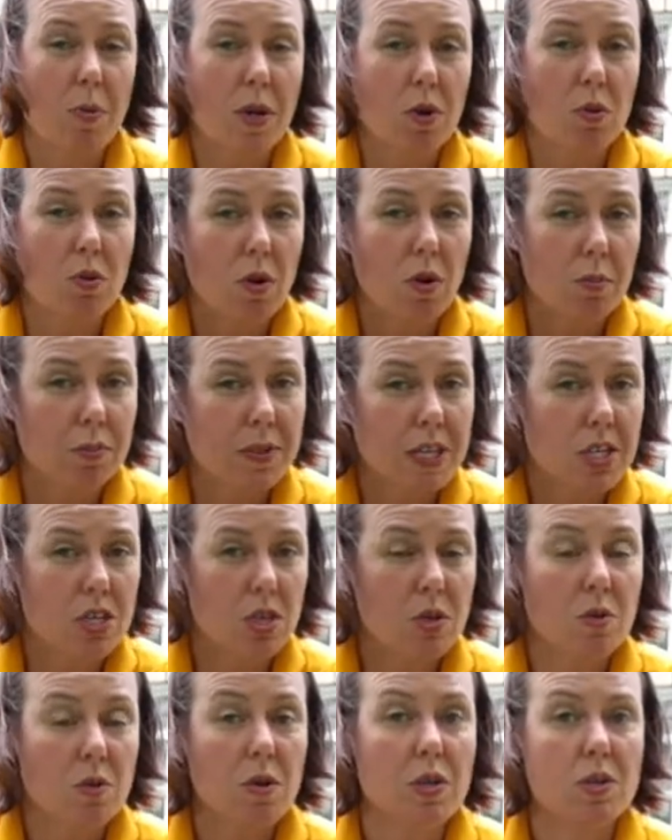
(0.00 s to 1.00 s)
we normally
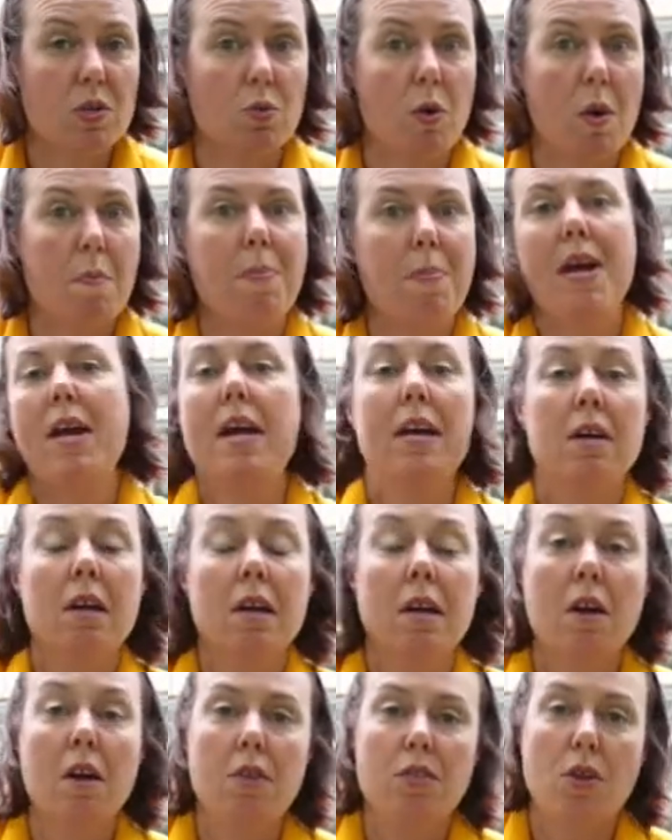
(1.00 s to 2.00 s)
do is we pick
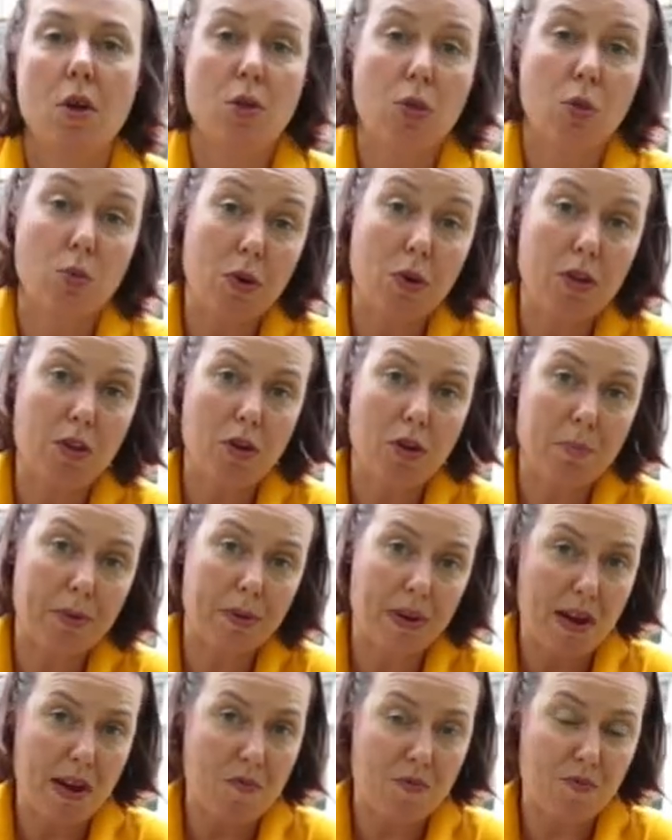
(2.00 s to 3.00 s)
the thriller
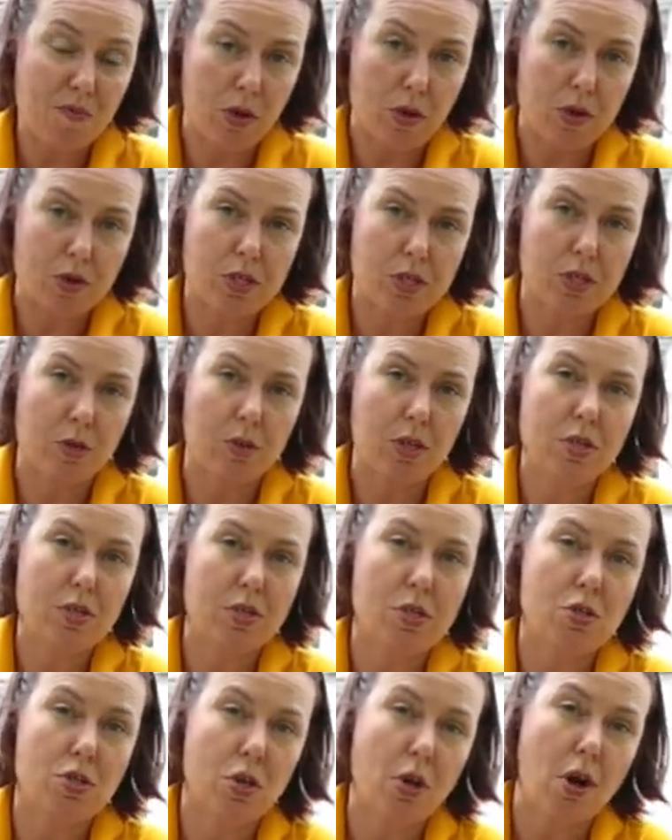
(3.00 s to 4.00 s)
plant first. So
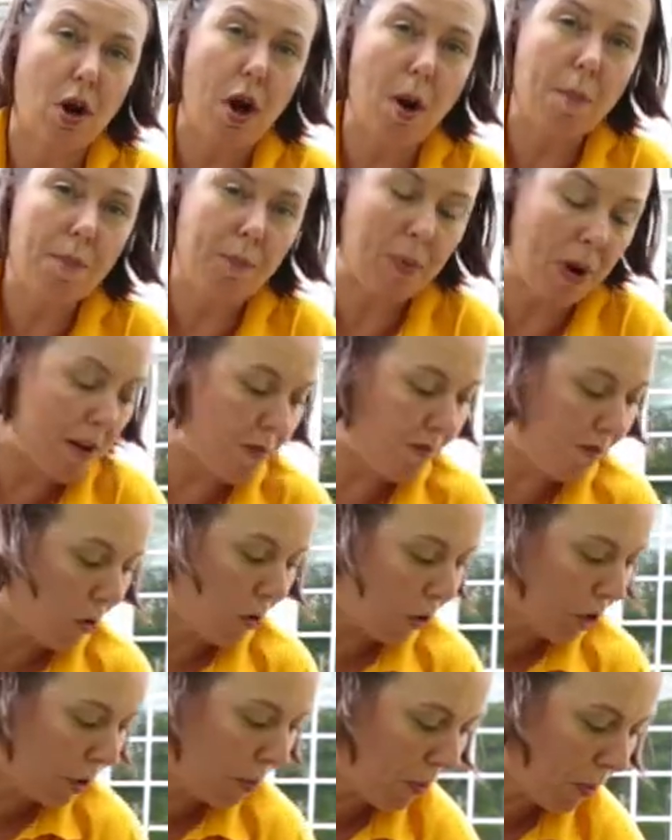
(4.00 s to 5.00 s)
this is your upright
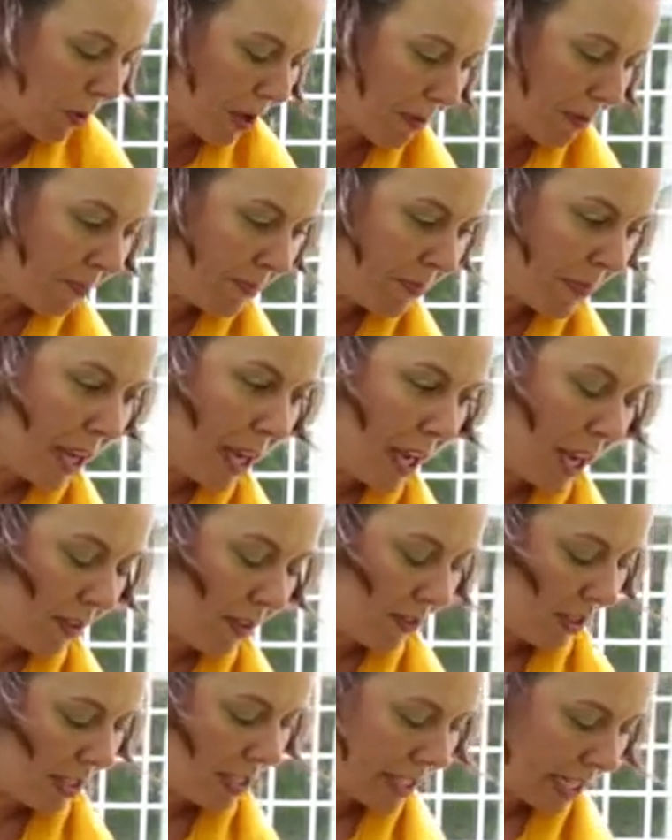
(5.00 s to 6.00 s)
focal point.
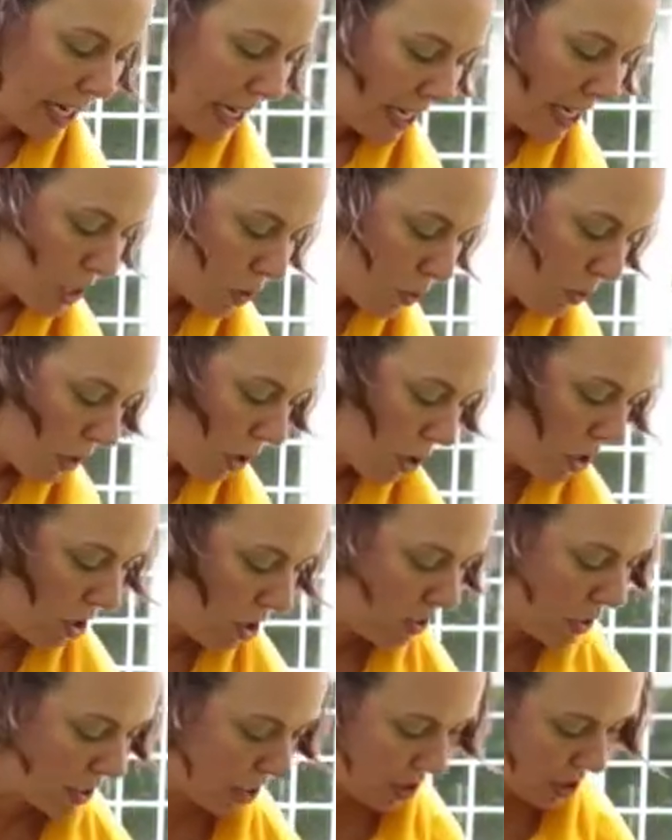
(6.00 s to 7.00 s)
In this case, we are
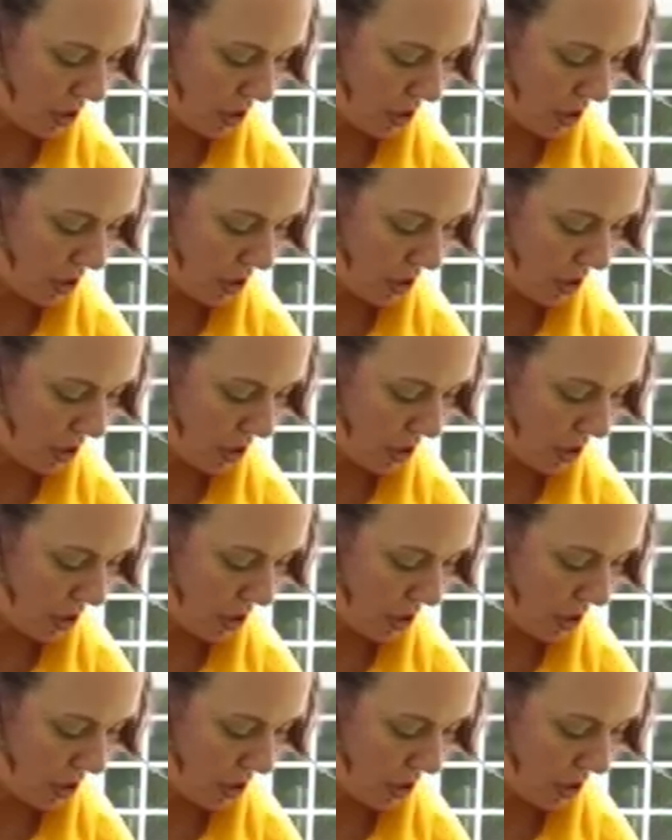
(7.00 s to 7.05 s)
using